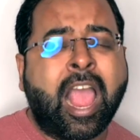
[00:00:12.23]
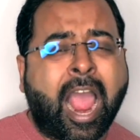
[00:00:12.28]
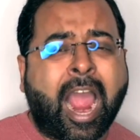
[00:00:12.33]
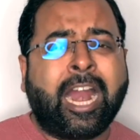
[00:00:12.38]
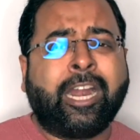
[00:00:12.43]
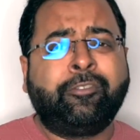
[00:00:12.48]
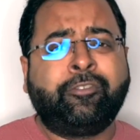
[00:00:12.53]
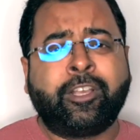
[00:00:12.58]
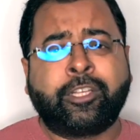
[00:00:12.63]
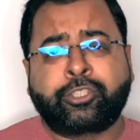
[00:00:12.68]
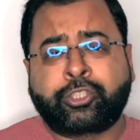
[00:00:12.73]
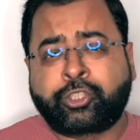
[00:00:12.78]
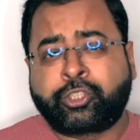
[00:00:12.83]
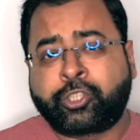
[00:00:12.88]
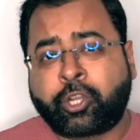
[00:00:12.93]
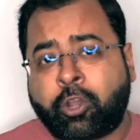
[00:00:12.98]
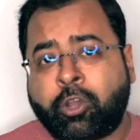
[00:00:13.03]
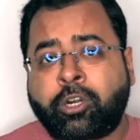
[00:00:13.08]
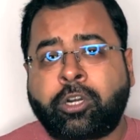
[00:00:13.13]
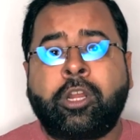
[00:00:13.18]
And we are
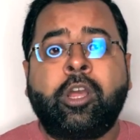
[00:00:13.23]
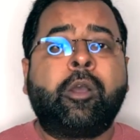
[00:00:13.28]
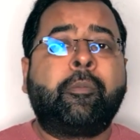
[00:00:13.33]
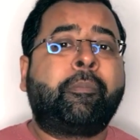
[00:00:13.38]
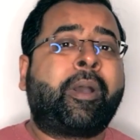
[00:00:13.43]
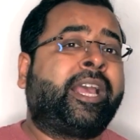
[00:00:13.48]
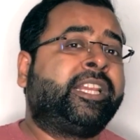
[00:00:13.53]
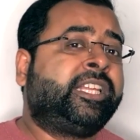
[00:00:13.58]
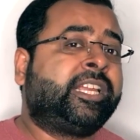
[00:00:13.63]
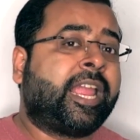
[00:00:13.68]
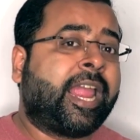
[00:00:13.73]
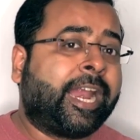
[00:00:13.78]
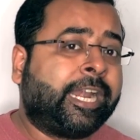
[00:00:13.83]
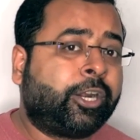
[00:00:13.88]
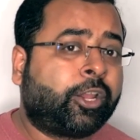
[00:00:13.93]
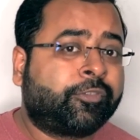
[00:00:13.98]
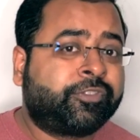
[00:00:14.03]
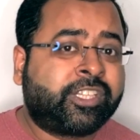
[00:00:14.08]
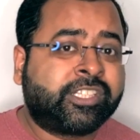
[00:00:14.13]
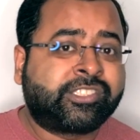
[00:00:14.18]
sure by the
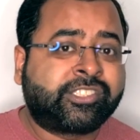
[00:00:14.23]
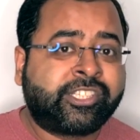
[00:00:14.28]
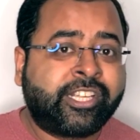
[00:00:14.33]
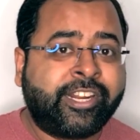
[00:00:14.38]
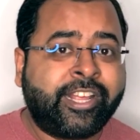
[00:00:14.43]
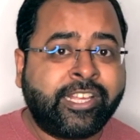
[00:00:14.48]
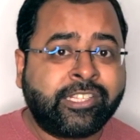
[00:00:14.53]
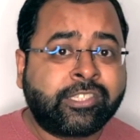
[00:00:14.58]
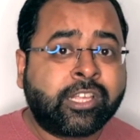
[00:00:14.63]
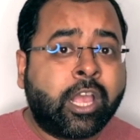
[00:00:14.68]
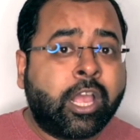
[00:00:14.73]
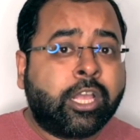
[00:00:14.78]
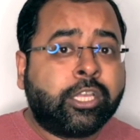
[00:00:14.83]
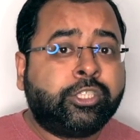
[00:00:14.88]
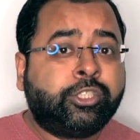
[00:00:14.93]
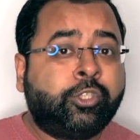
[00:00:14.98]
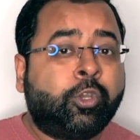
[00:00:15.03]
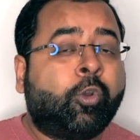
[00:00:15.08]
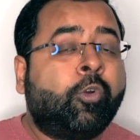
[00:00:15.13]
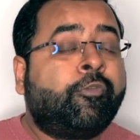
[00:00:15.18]
end of this series,
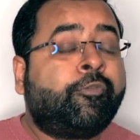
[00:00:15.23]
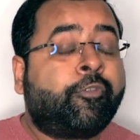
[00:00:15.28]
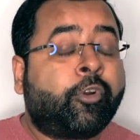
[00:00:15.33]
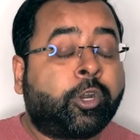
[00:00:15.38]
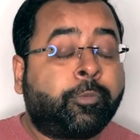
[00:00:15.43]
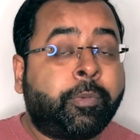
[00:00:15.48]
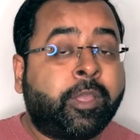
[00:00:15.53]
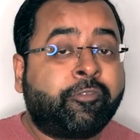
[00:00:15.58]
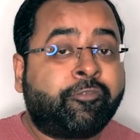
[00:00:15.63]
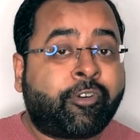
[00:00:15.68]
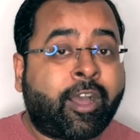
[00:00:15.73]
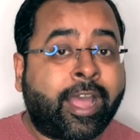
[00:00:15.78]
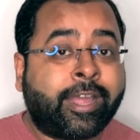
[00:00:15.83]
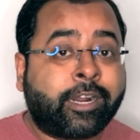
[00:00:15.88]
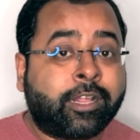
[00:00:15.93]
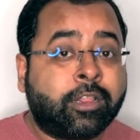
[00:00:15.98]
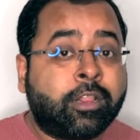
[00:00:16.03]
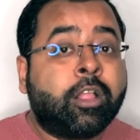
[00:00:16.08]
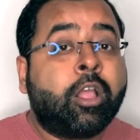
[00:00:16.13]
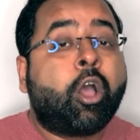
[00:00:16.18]
you would be
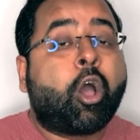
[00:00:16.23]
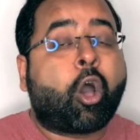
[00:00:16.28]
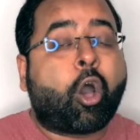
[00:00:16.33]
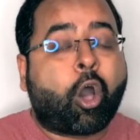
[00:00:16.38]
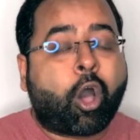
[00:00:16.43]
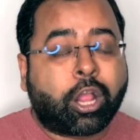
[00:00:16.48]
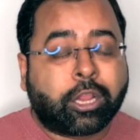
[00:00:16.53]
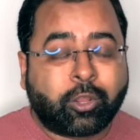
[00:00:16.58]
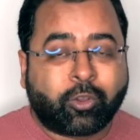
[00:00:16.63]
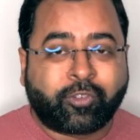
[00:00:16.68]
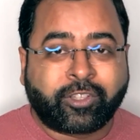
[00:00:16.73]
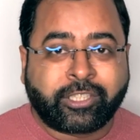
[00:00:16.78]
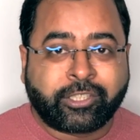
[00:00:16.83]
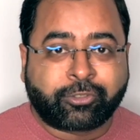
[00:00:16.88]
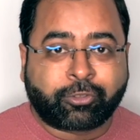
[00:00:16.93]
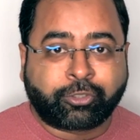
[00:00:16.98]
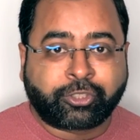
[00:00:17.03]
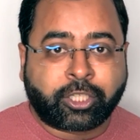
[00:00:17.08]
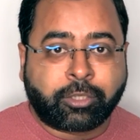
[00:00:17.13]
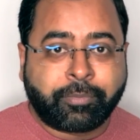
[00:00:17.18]
viral all over the
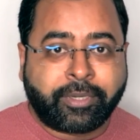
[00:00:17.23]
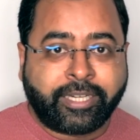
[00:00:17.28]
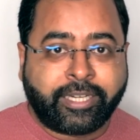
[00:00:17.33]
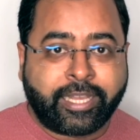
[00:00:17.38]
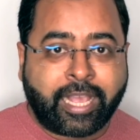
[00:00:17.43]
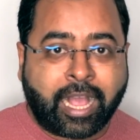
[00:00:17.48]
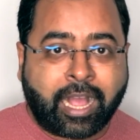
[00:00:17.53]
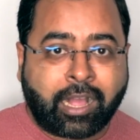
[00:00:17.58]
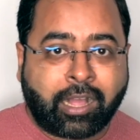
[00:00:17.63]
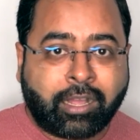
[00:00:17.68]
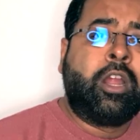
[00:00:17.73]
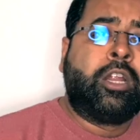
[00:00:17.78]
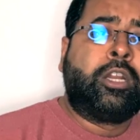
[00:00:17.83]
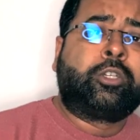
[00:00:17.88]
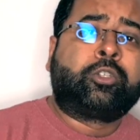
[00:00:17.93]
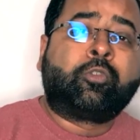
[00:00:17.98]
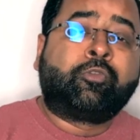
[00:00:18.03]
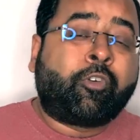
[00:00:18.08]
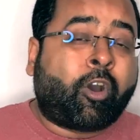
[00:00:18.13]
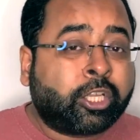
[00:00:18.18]
social media.
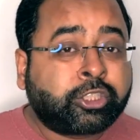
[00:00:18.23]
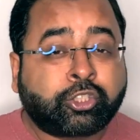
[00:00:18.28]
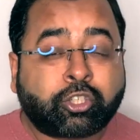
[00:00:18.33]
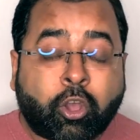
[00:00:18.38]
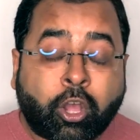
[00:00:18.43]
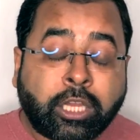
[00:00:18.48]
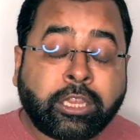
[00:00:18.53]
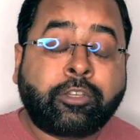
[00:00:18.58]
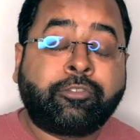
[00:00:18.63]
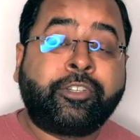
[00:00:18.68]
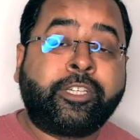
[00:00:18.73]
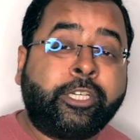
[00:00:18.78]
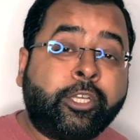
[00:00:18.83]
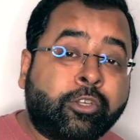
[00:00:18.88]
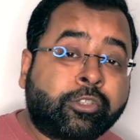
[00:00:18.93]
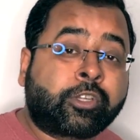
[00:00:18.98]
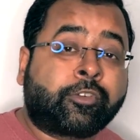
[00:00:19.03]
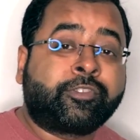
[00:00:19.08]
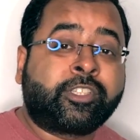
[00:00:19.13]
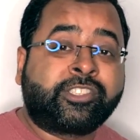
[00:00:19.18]
To watch all the
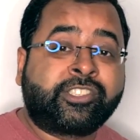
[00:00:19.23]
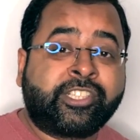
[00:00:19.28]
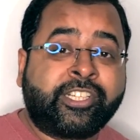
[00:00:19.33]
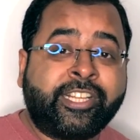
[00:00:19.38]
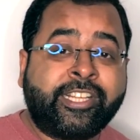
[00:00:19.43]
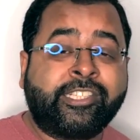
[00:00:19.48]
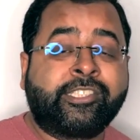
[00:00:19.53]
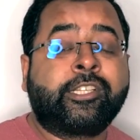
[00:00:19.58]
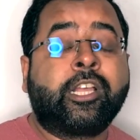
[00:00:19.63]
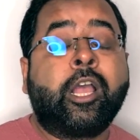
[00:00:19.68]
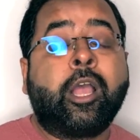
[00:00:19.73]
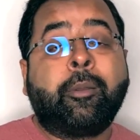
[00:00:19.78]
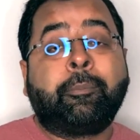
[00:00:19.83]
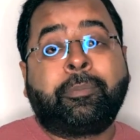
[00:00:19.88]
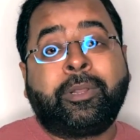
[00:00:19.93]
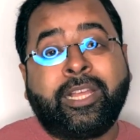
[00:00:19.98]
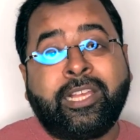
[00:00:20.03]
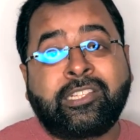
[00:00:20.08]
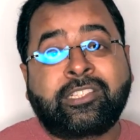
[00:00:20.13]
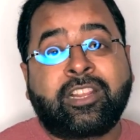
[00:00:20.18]
videos of this series,
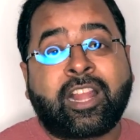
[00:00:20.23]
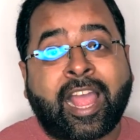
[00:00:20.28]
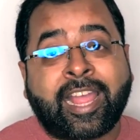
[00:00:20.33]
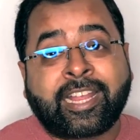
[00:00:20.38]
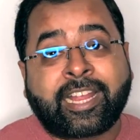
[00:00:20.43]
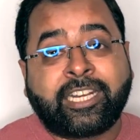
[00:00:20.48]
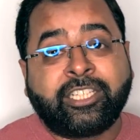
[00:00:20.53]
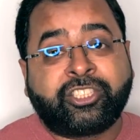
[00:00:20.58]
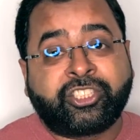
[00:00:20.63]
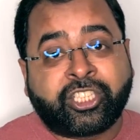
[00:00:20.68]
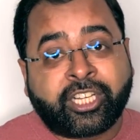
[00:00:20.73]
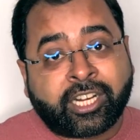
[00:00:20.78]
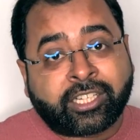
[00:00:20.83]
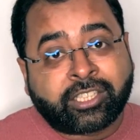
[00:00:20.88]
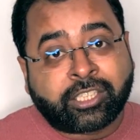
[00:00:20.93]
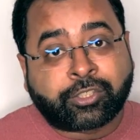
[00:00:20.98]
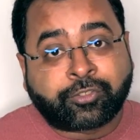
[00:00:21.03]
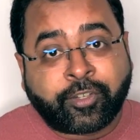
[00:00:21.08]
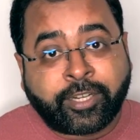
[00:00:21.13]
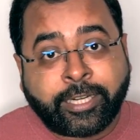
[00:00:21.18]
please like and share
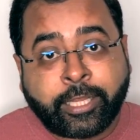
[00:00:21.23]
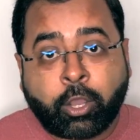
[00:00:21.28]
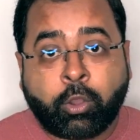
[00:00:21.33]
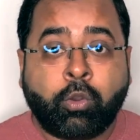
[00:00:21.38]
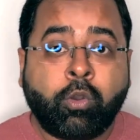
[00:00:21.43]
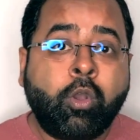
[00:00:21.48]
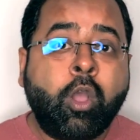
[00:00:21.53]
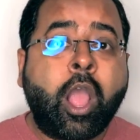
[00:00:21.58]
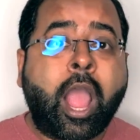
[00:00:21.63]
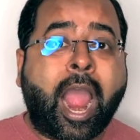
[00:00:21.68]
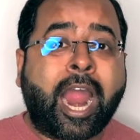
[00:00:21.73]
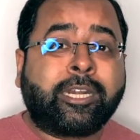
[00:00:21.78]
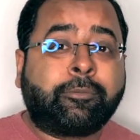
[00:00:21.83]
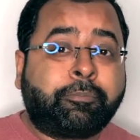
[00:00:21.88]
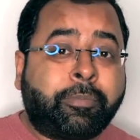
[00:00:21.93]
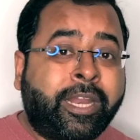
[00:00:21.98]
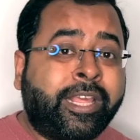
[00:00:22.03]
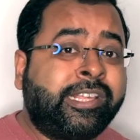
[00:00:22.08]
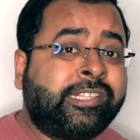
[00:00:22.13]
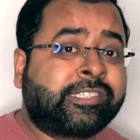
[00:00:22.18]
this video and
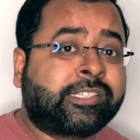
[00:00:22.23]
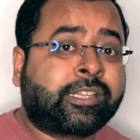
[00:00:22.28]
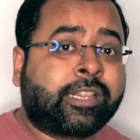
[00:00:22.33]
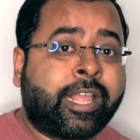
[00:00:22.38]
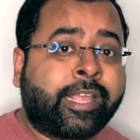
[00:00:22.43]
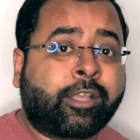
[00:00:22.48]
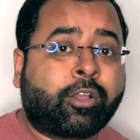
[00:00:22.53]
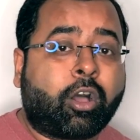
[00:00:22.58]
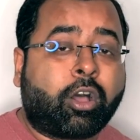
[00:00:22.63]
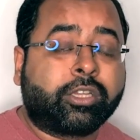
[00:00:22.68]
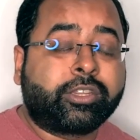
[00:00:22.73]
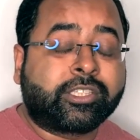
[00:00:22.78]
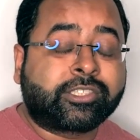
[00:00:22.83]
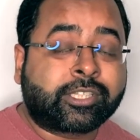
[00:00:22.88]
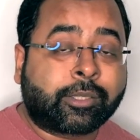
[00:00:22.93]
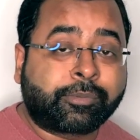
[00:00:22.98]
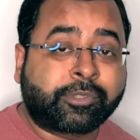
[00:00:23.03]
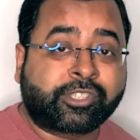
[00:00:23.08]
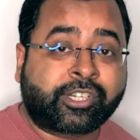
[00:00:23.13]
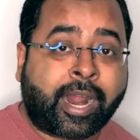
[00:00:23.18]
please click on the
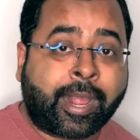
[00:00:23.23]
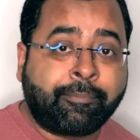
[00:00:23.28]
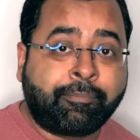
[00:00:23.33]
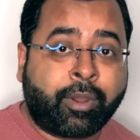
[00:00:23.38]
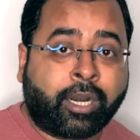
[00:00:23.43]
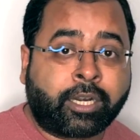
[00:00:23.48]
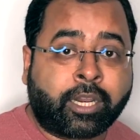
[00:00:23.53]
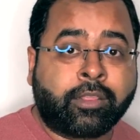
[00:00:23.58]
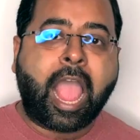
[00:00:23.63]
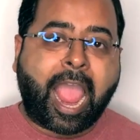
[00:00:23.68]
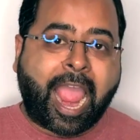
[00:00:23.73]
subscribe button.